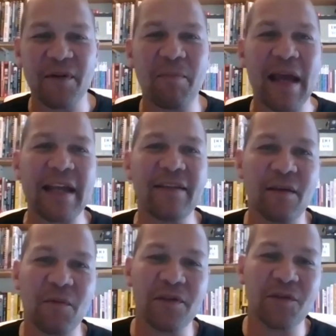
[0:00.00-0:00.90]
You pay
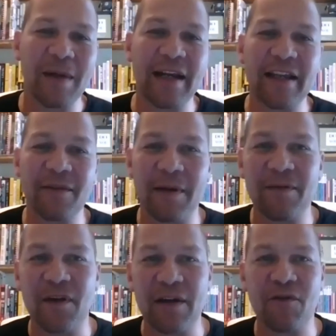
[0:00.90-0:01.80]
someone 20,
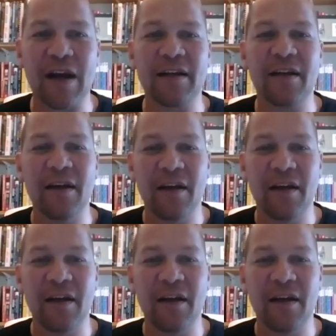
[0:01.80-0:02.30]
25 grand